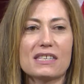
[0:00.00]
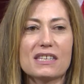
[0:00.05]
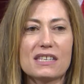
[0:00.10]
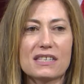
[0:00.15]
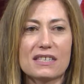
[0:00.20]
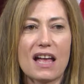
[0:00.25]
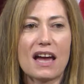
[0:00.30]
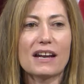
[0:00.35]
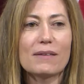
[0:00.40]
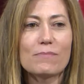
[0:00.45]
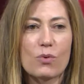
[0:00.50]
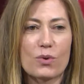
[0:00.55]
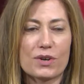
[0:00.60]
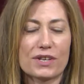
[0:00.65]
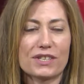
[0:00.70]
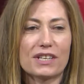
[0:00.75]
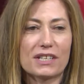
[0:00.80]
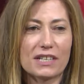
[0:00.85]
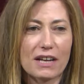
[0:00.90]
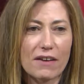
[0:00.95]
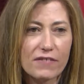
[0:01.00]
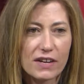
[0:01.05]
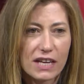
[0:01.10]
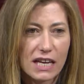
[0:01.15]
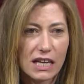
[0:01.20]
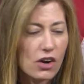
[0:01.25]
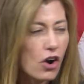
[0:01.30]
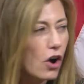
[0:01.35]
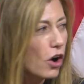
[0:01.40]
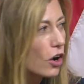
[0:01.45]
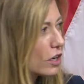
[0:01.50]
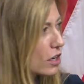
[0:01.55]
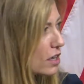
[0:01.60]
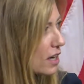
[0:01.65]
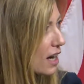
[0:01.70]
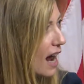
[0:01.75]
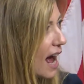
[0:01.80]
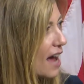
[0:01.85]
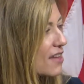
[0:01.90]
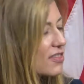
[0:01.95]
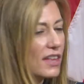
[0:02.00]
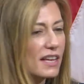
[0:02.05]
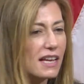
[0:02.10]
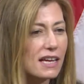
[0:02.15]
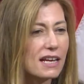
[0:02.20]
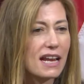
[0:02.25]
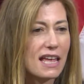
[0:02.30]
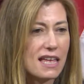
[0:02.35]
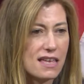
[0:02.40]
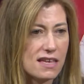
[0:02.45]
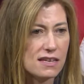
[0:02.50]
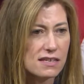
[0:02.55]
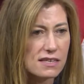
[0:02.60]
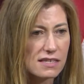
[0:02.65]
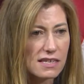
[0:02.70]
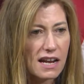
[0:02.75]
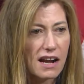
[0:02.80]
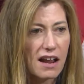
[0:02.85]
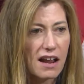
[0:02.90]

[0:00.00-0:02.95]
this is not a more significant arc. I think it is,